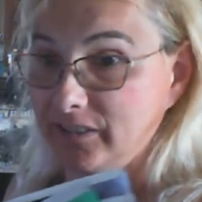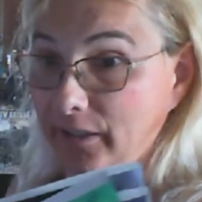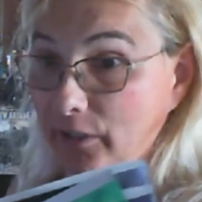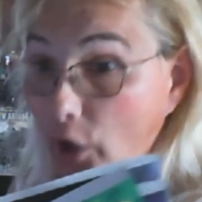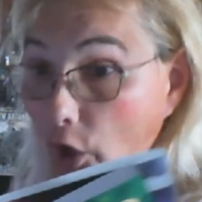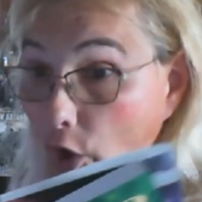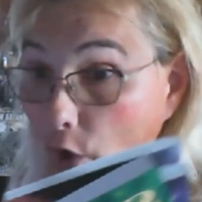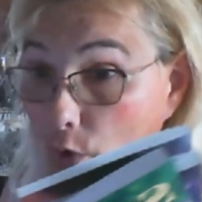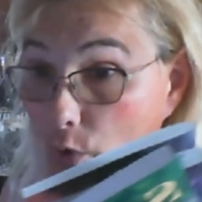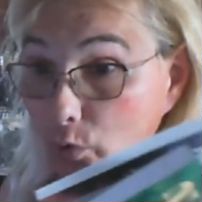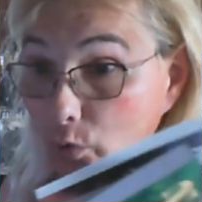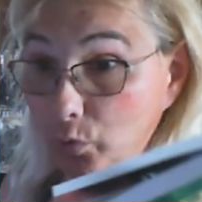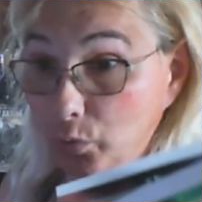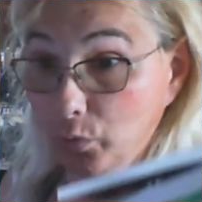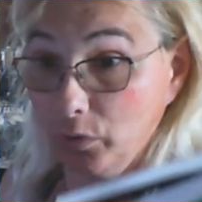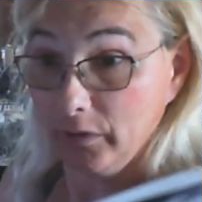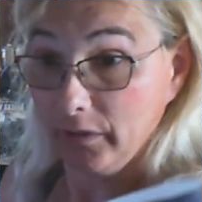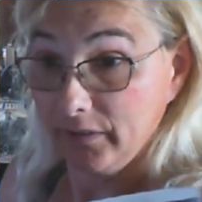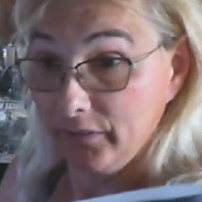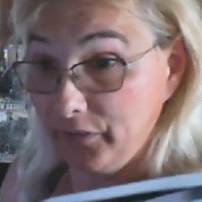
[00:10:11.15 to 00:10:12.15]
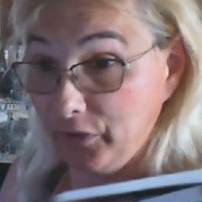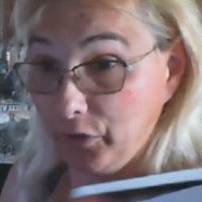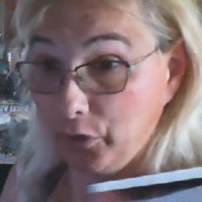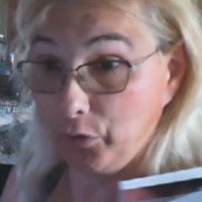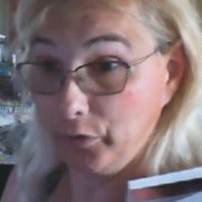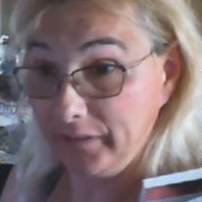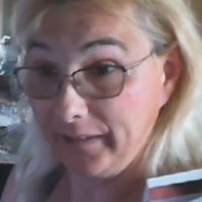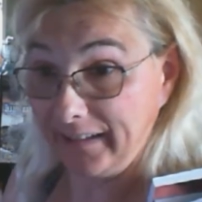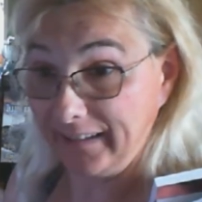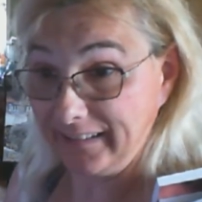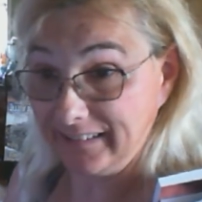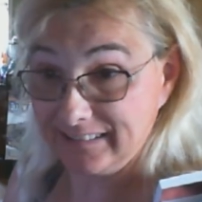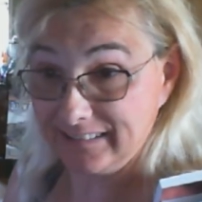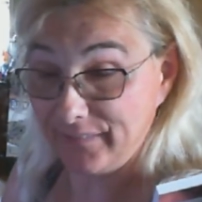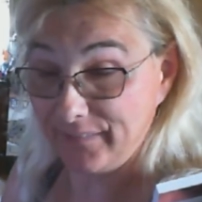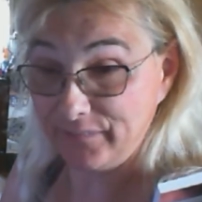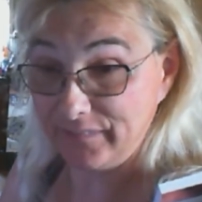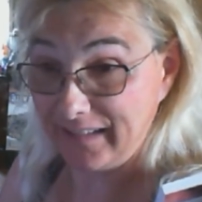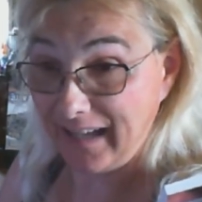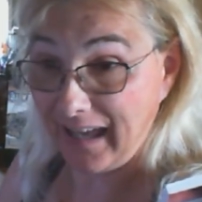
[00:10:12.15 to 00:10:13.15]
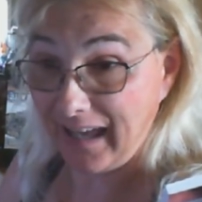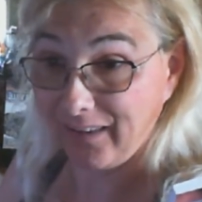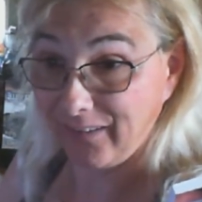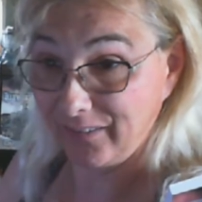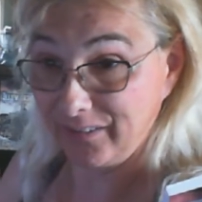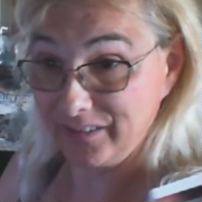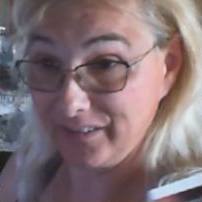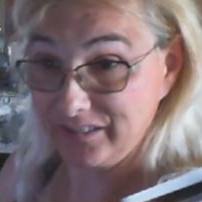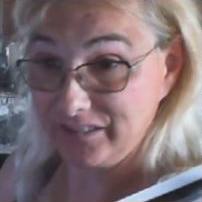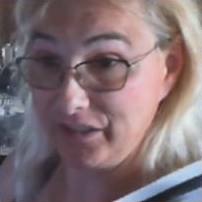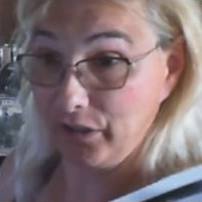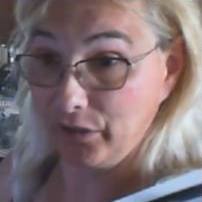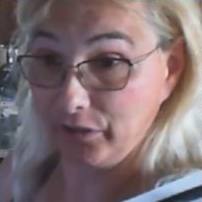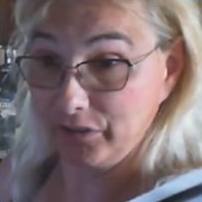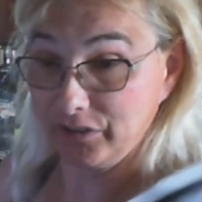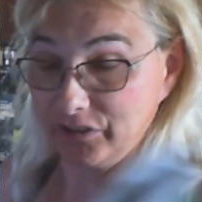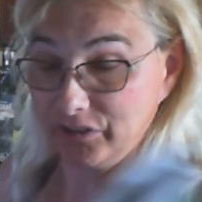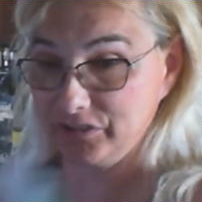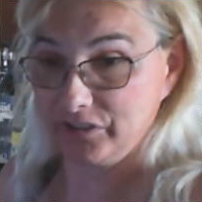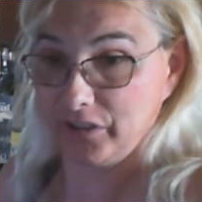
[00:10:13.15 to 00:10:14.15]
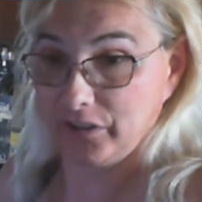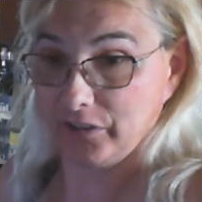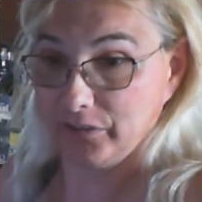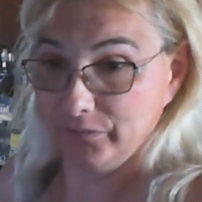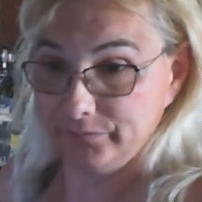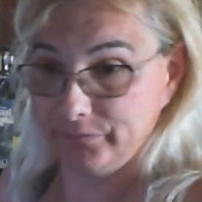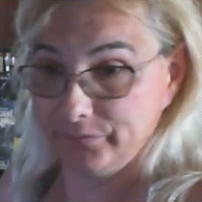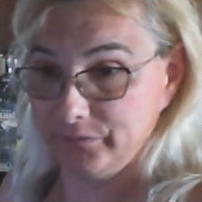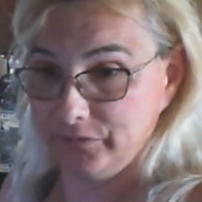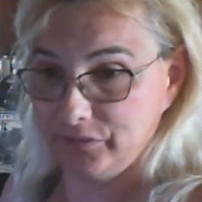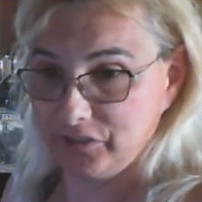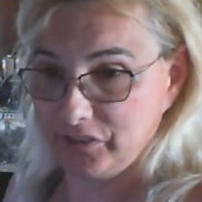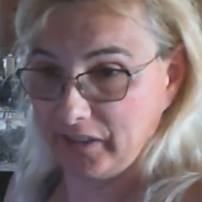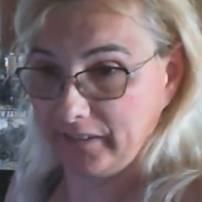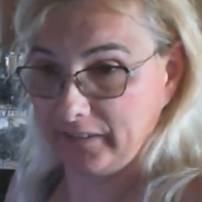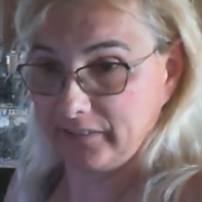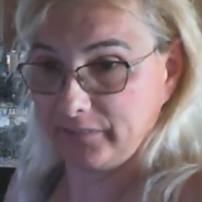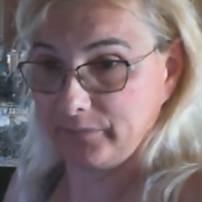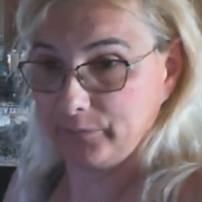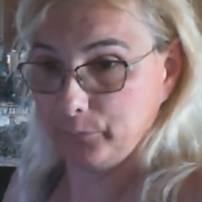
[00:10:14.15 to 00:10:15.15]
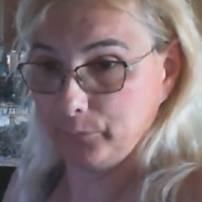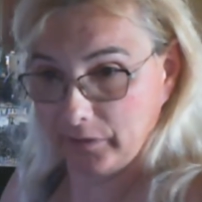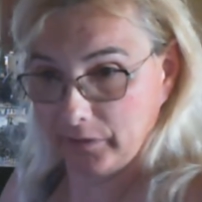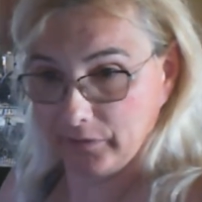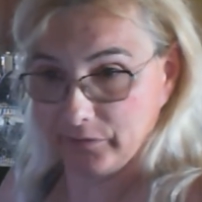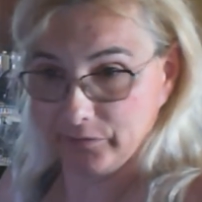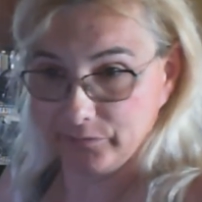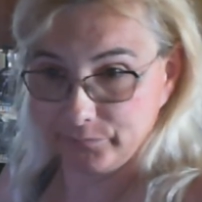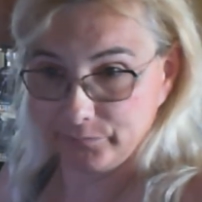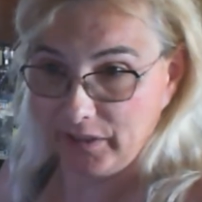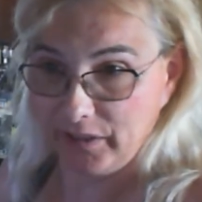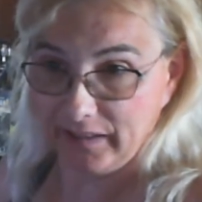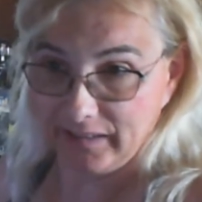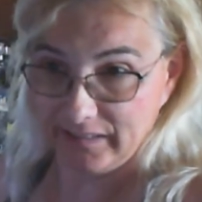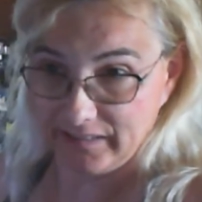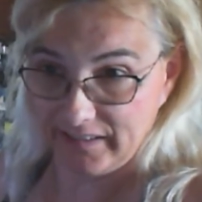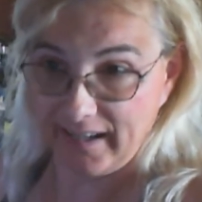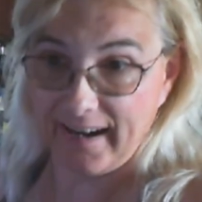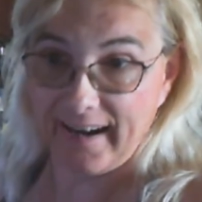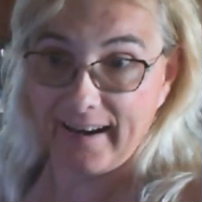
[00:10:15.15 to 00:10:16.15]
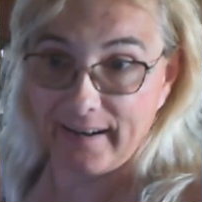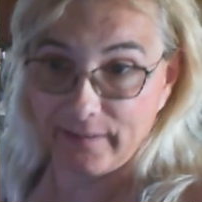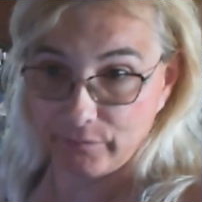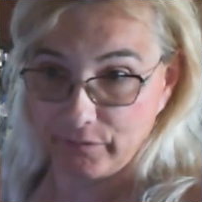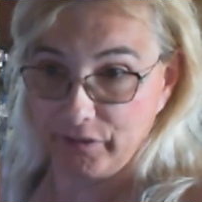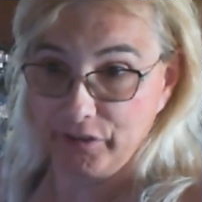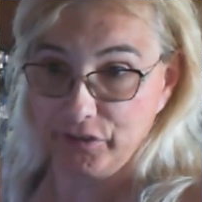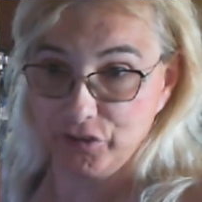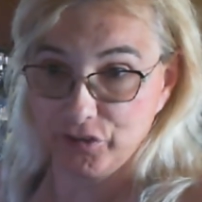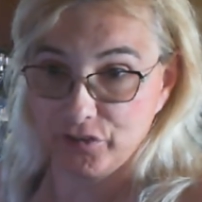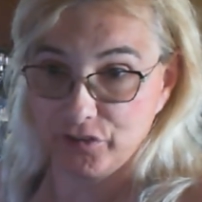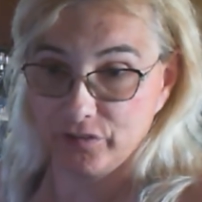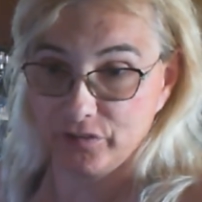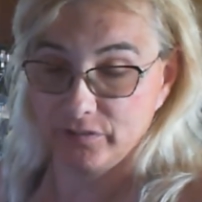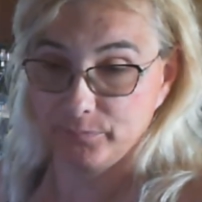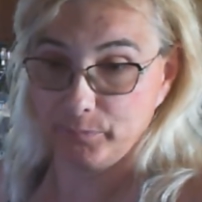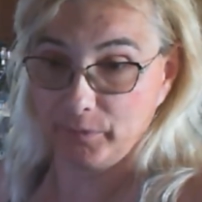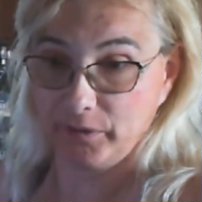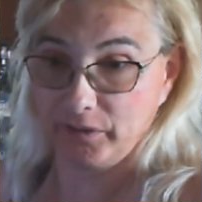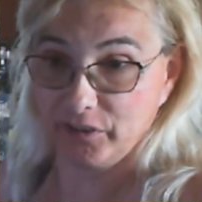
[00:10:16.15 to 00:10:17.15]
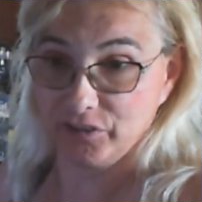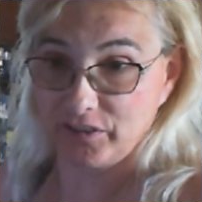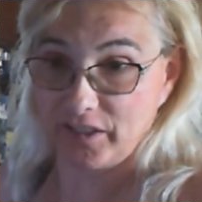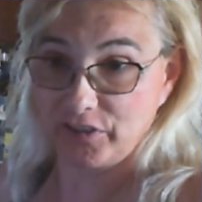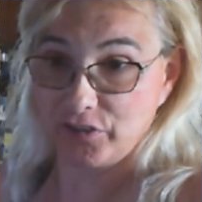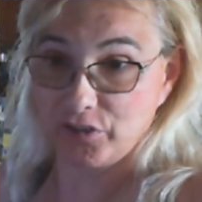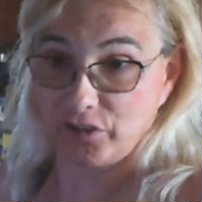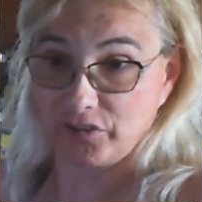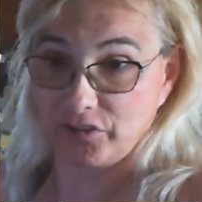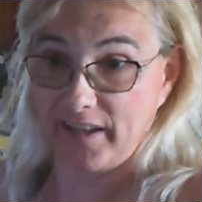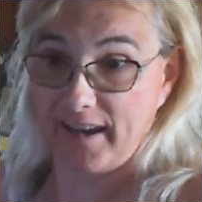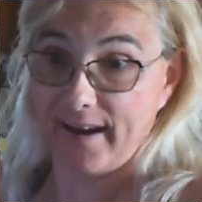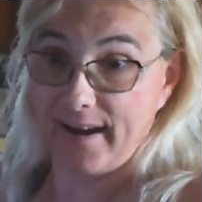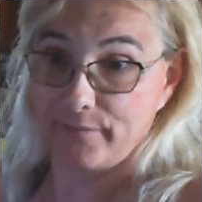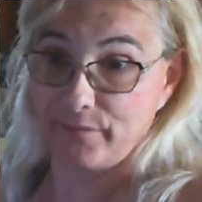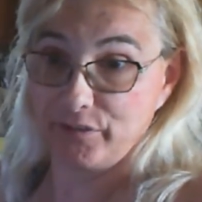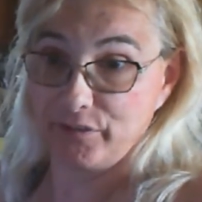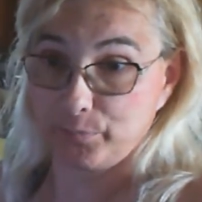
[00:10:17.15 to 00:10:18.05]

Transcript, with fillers: they're only like $7, you know, because, you know, it's like, well, you got the average, because I took the average price,